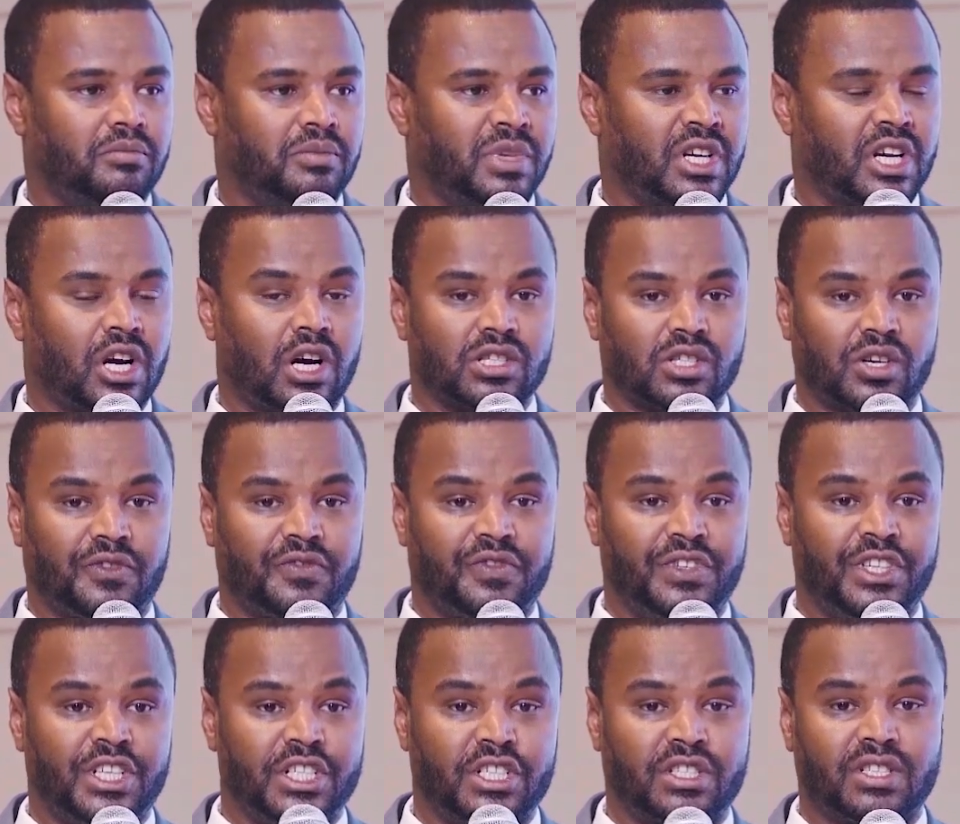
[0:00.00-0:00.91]
because
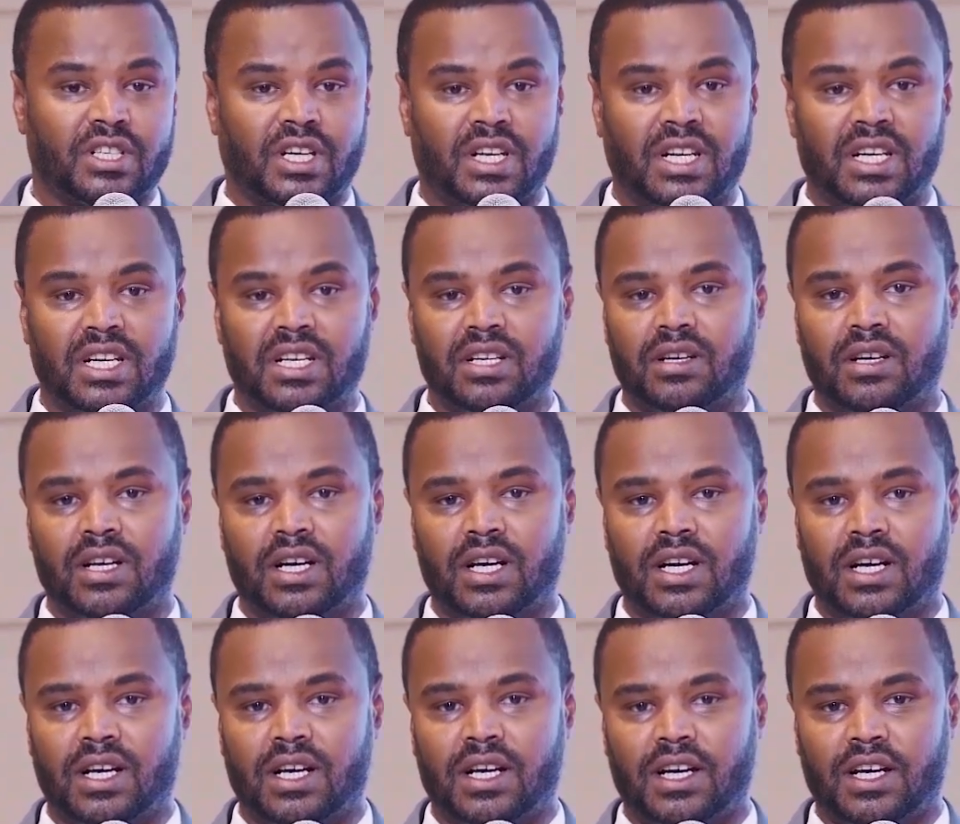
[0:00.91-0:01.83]
of digital
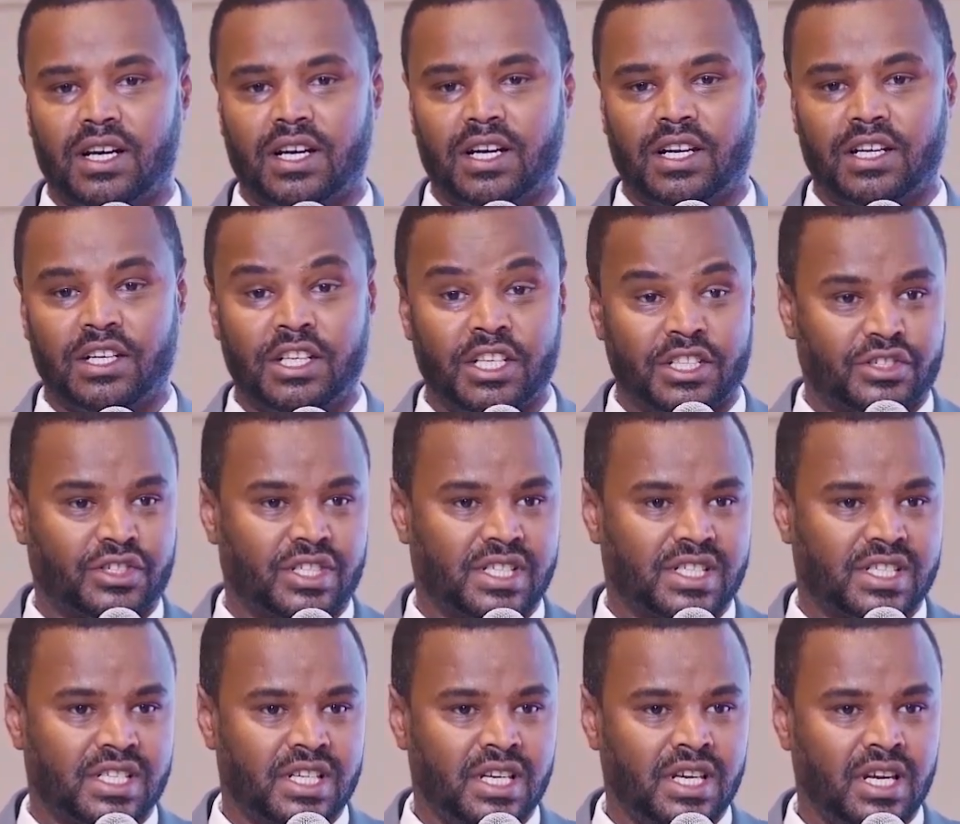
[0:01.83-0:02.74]

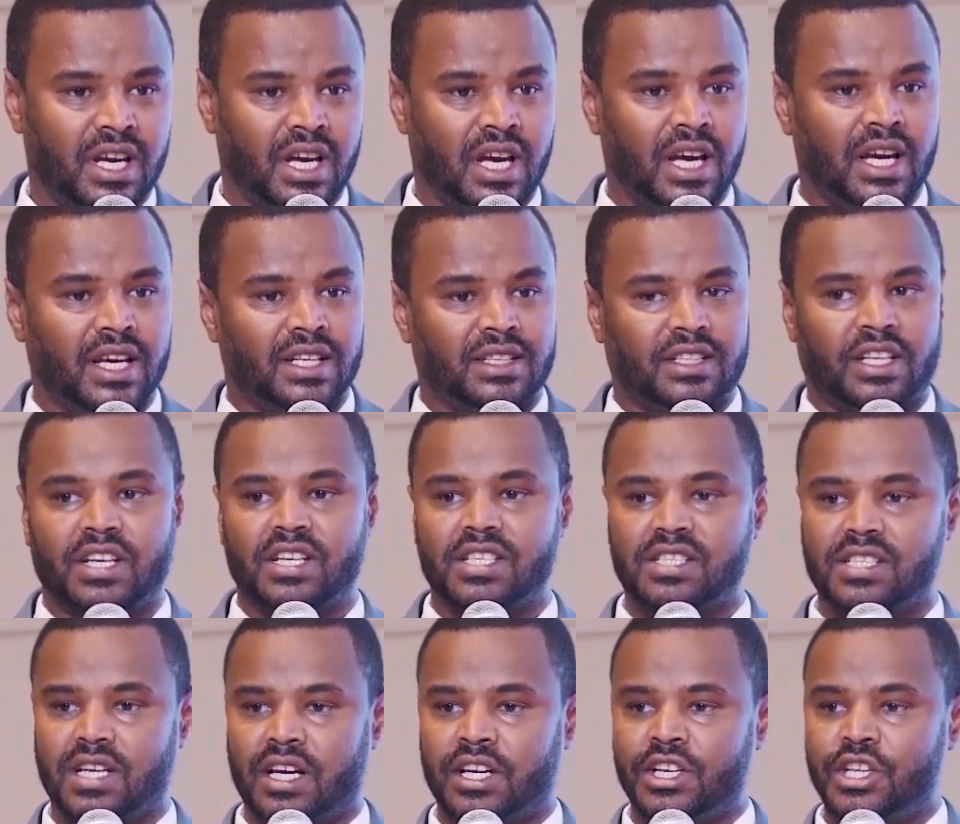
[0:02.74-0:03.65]
literacy, there
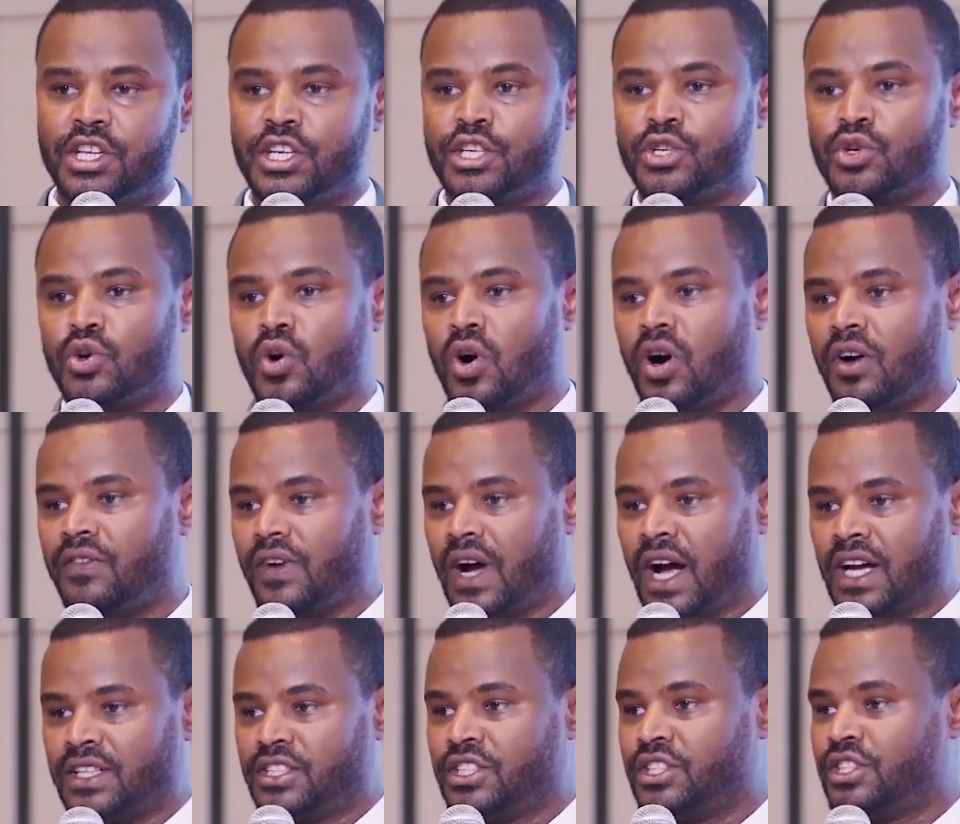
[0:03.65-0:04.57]
is an issue of
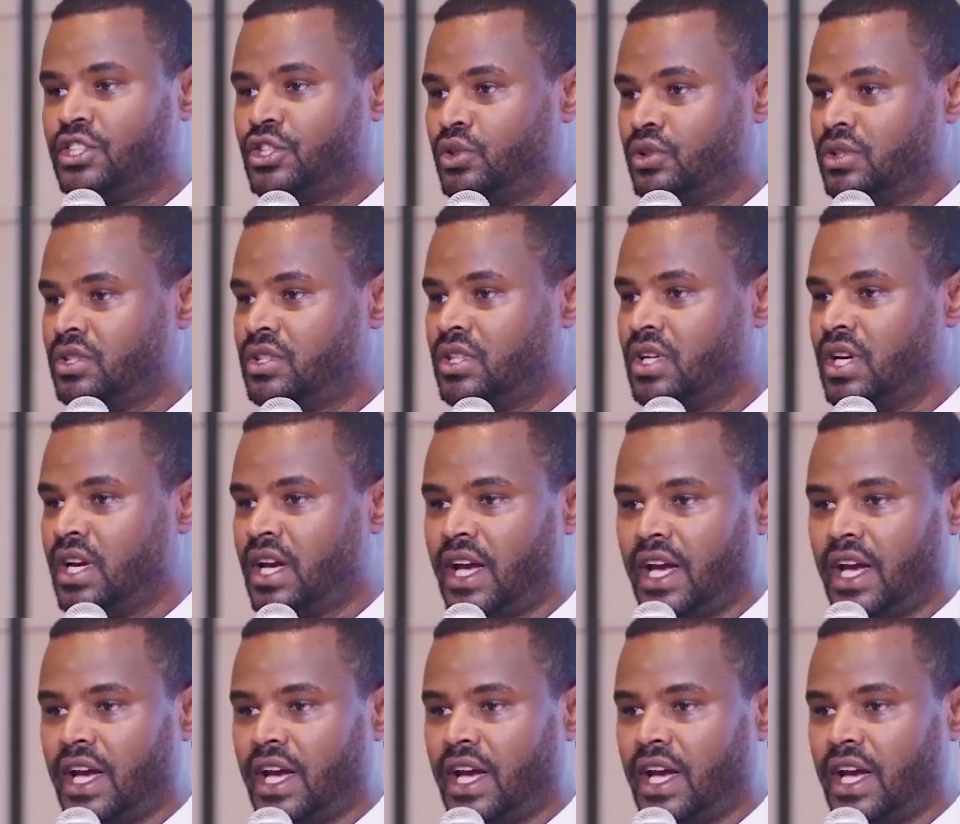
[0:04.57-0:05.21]
attitude